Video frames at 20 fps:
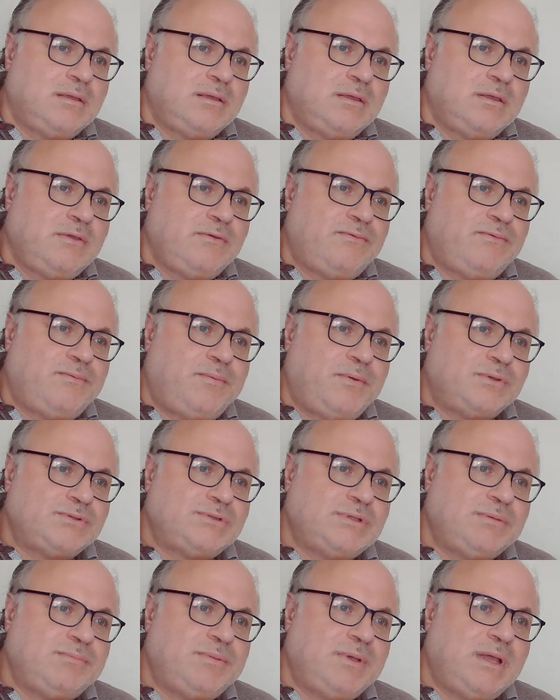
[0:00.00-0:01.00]
If
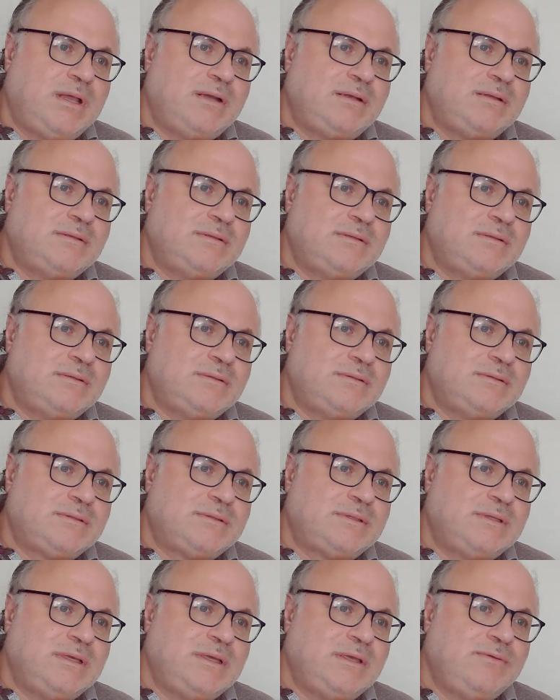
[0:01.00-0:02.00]
possible,
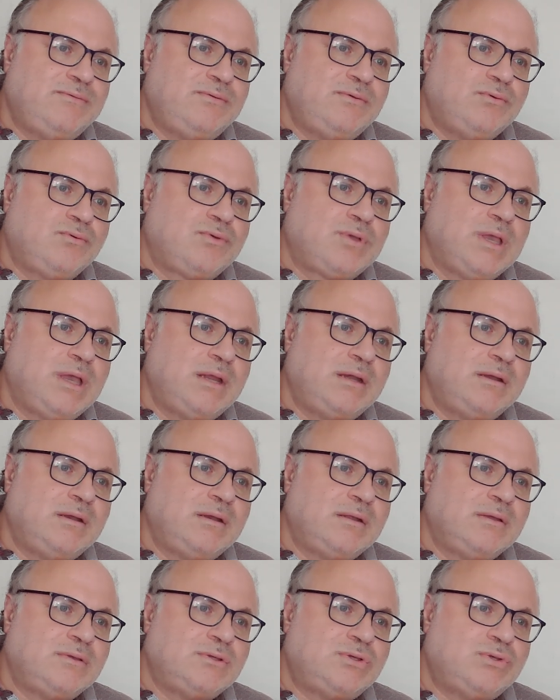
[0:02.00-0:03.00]
see if you can
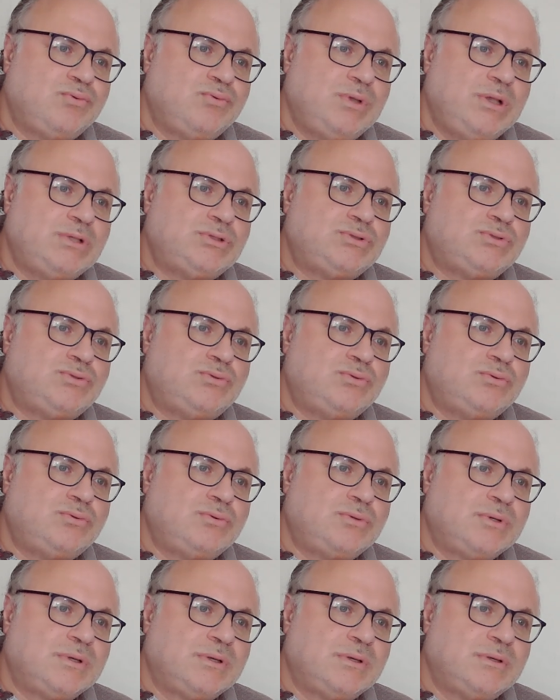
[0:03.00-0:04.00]
switch to
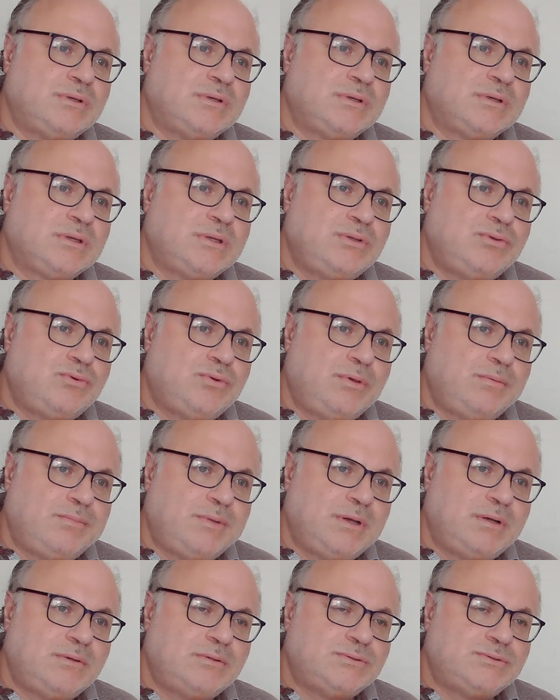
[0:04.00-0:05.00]

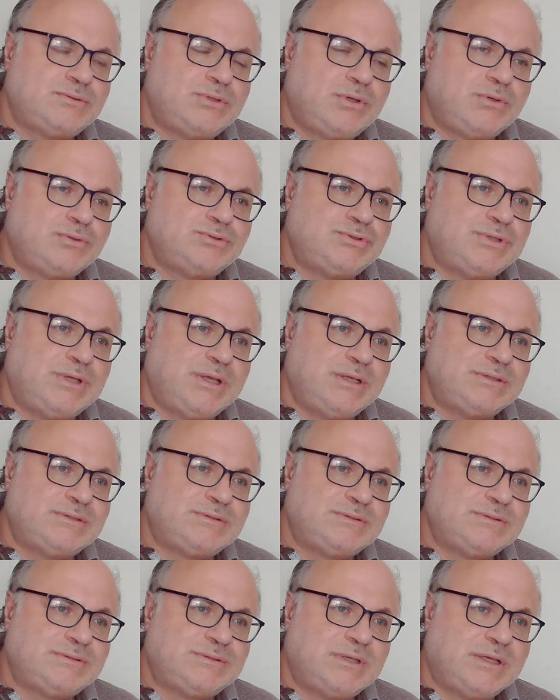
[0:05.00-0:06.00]
renewable
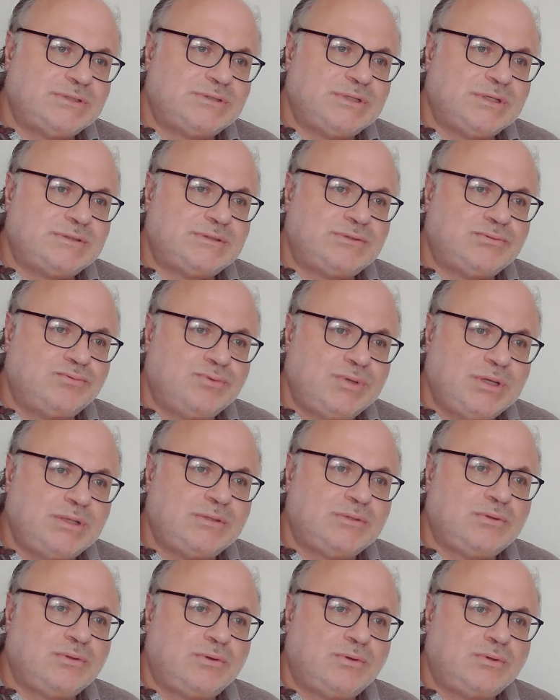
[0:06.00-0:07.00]
sources such as
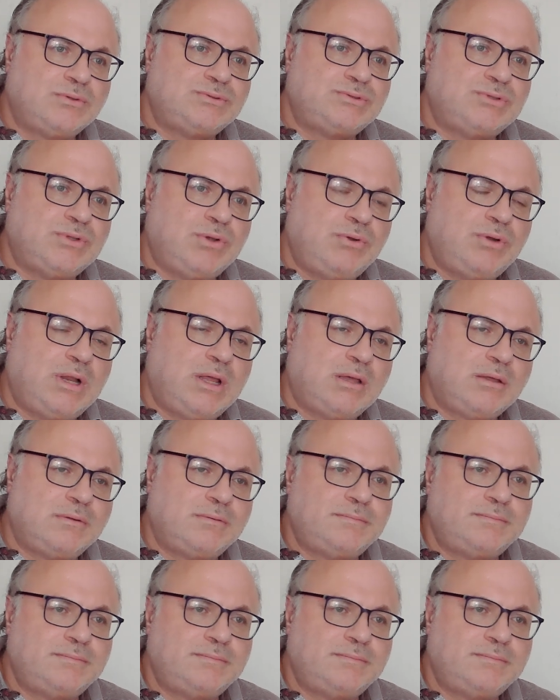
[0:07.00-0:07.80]
wind or solar.